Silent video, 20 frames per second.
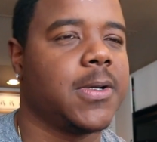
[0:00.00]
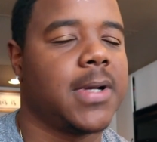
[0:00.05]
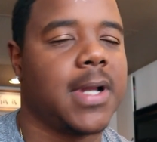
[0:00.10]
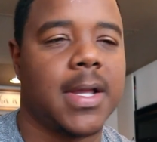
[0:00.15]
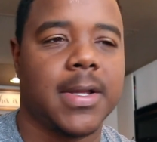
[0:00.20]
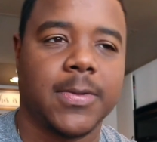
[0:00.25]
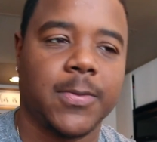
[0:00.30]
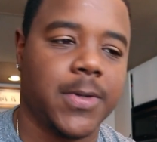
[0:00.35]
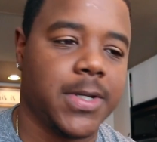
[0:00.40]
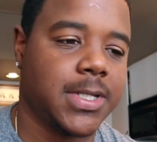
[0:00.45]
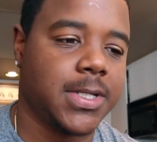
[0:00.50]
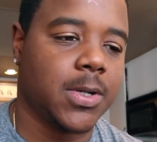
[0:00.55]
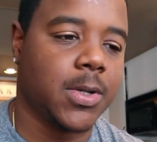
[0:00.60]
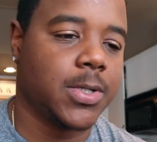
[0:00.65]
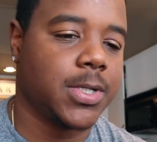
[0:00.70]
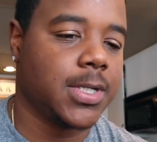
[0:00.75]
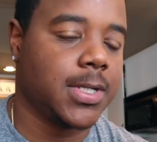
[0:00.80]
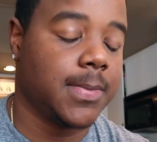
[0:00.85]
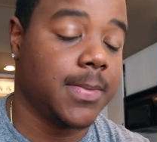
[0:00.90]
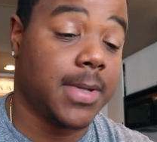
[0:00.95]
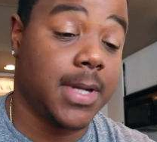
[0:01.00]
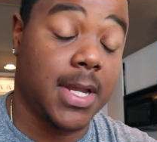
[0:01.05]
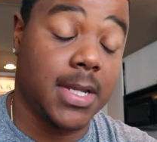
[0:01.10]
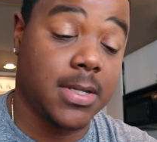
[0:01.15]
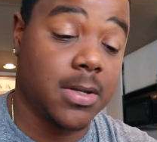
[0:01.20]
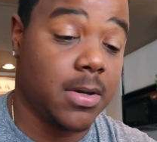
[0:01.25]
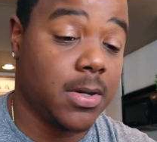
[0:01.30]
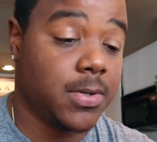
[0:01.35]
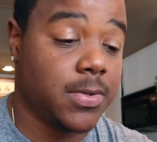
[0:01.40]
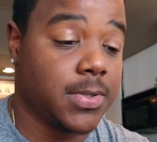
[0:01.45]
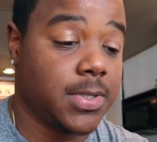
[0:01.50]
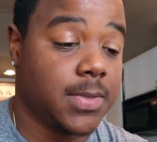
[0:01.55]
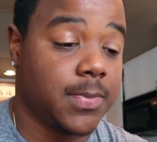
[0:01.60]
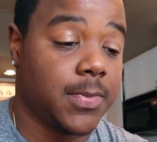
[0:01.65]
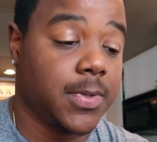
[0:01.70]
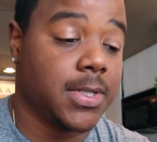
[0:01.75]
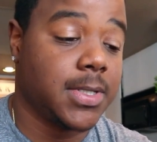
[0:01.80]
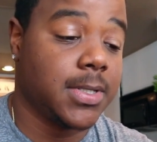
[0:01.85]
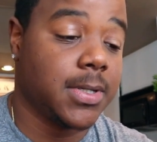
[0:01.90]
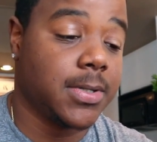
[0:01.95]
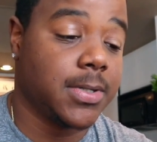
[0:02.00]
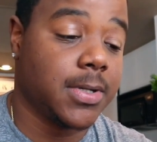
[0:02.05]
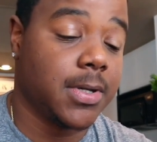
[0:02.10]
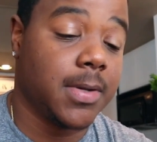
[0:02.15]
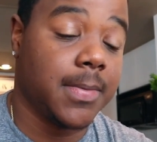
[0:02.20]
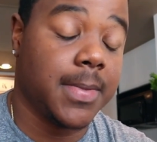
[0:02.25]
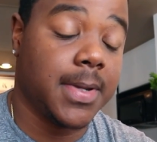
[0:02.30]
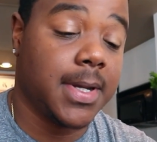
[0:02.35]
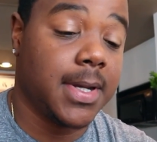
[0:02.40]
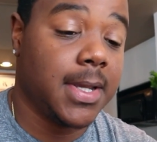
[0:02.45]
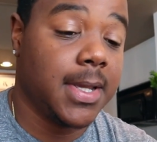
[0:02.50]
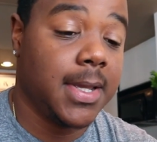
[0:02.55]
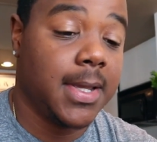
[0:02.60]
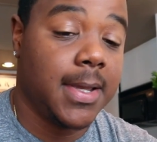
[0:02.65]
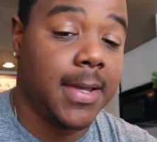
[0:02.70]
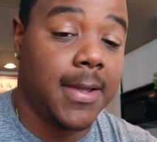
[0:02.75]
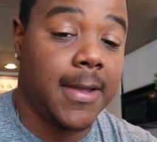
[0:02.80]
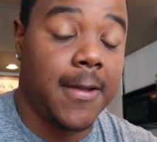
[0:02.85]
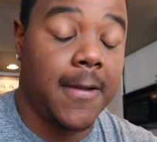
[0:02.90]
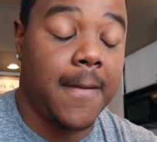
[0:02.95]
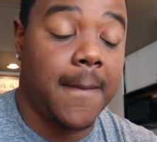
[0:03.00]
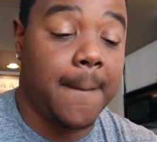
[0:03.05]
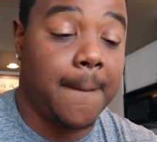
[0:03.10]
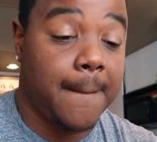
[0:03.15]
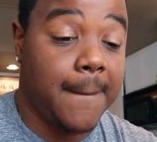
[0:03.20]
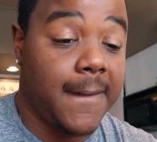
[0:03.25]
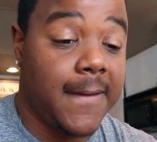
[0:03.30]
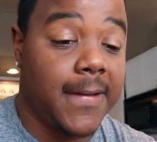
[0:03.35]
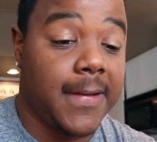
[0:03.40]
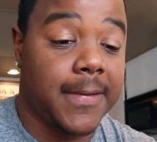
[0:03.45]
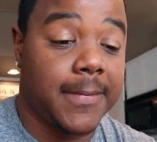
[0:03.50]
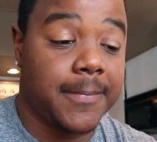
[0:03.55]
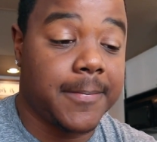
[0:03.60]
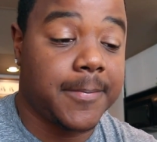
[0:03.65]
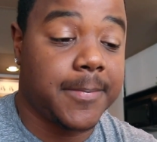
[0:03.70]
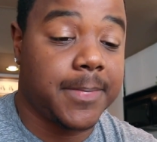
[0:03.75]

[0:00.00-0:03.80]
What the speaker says: And I researched them, and I started doing some research on them, and man,